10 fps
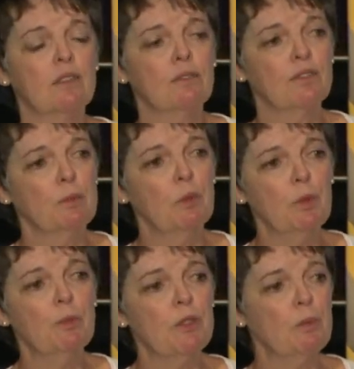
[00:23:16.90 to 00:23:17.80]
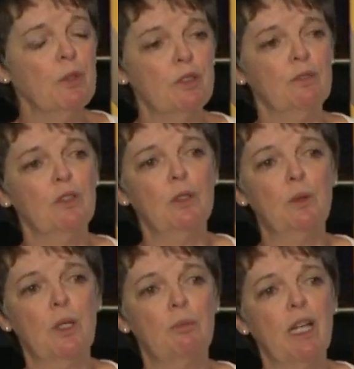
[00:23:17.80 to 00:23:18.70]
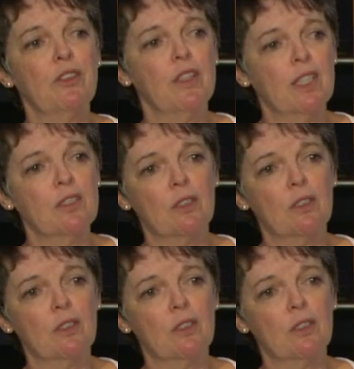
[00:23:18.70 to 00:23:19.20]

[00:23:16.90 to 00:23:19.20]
from a woman's point of view about the things